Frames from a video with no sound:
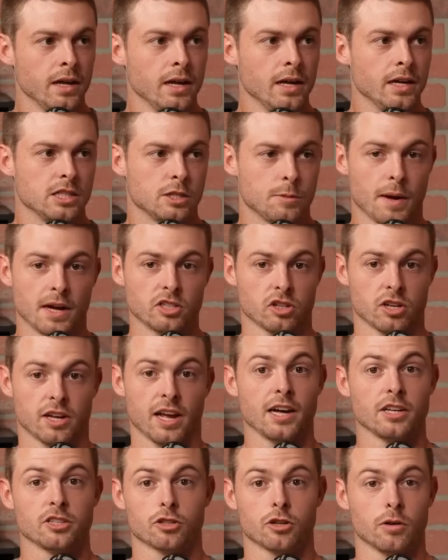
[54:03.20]
Sebastian
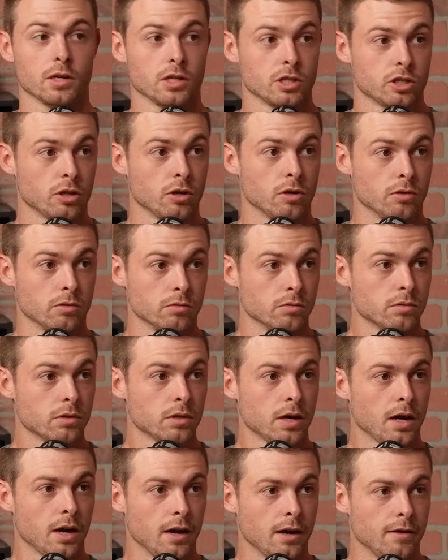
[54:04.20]
Castro has shown
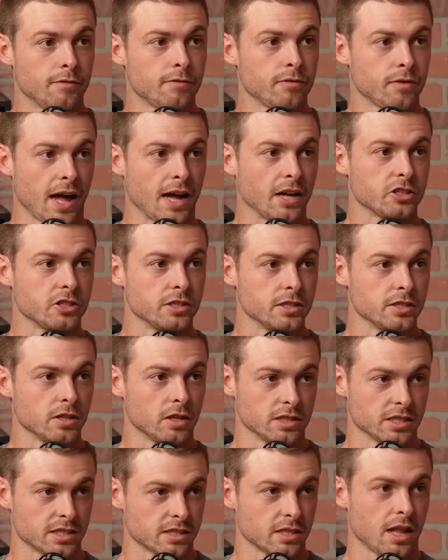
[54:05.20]
flashes
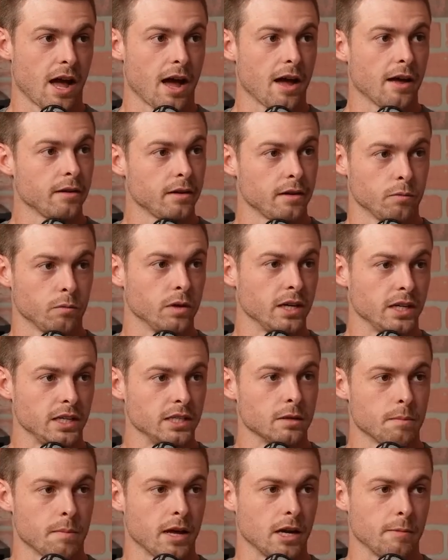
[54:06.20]
on the slot when
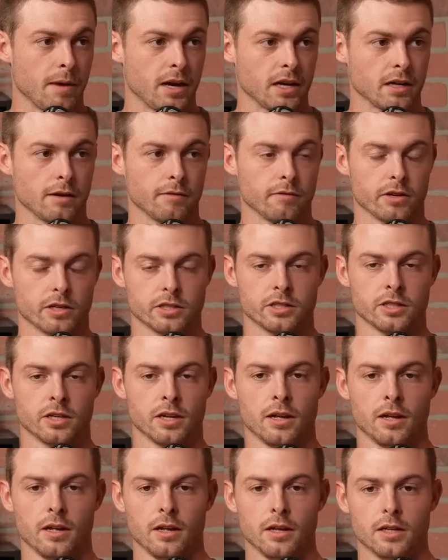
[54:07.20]
he's in man-to-man coverage.
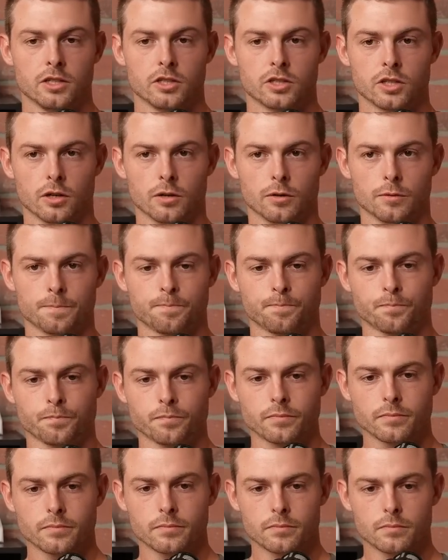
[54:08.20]
So
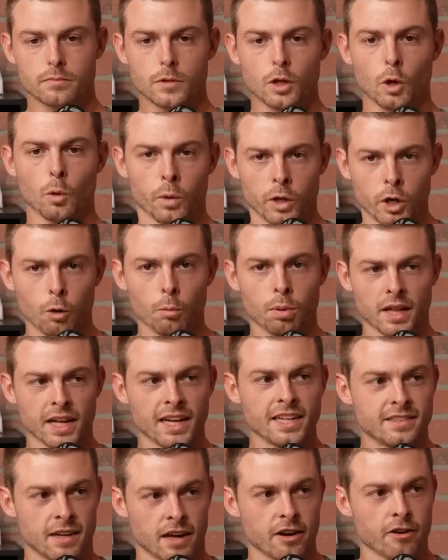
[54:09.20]
we don't play
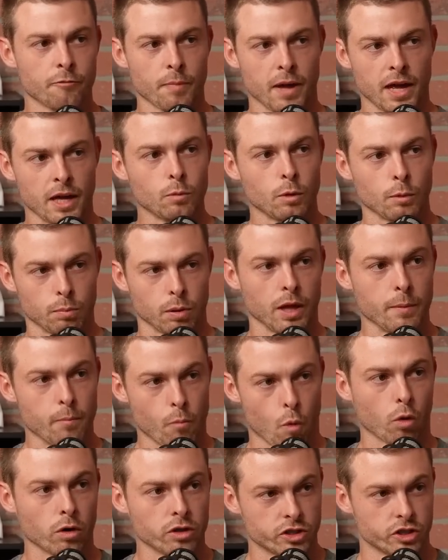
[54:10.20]
a ton of man. We play
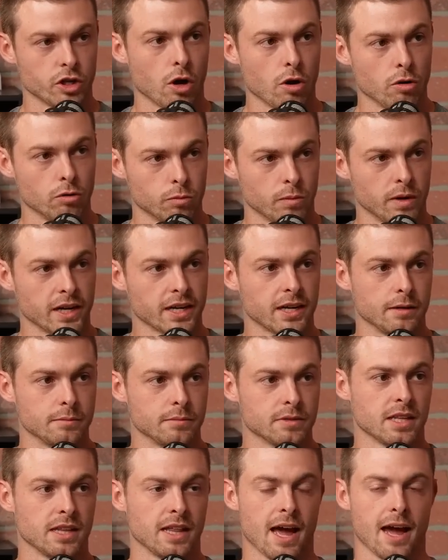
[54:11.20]
more zone when it
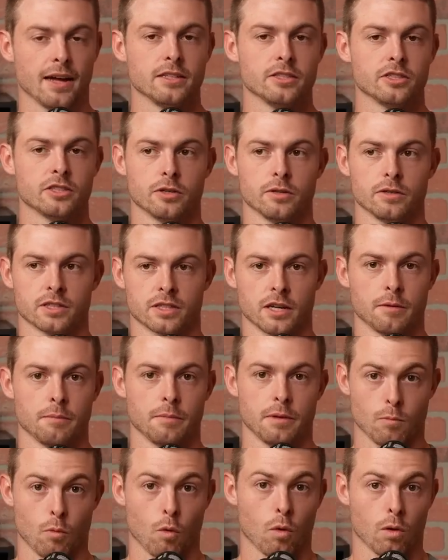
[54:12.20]
comes to that. And so it's going to
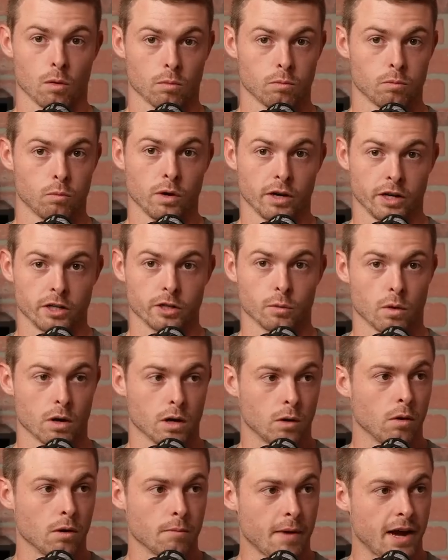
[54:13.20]
be more winning your
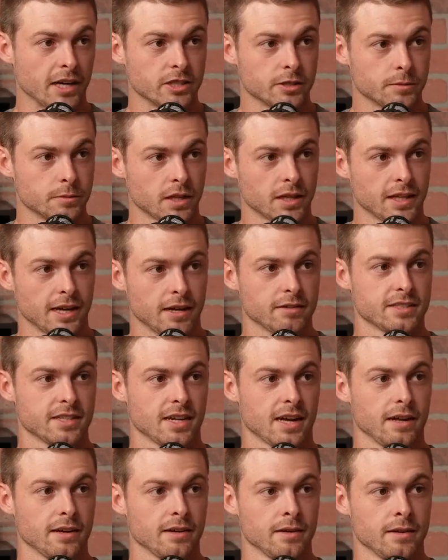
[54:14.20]
one-on-one matchups on the
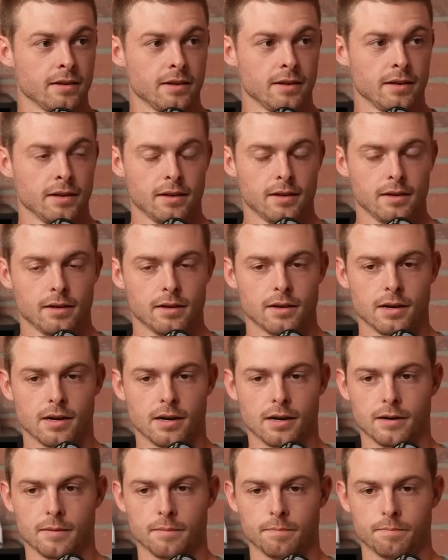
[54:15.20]
outside.
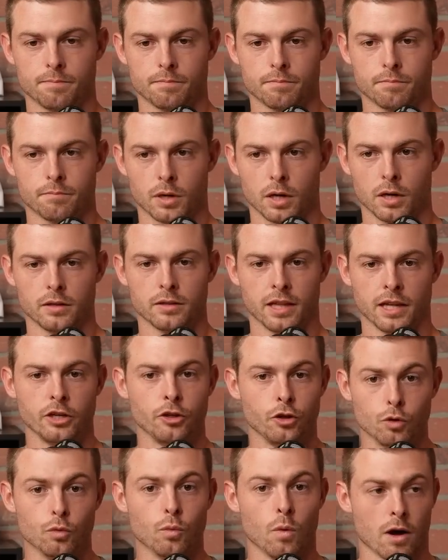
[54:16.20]
But they
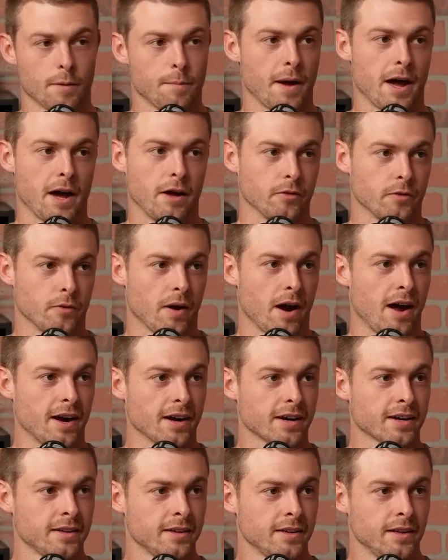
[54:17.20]
do want to pound the
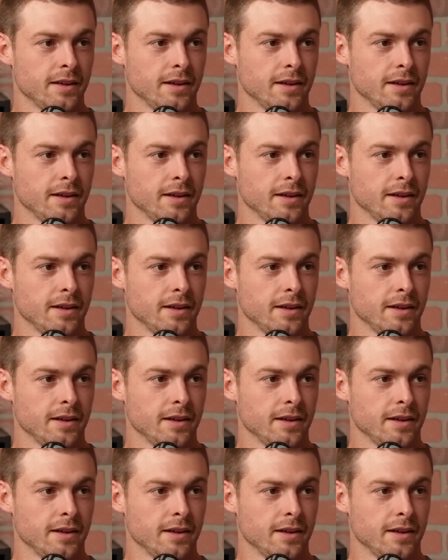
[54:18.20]
rock.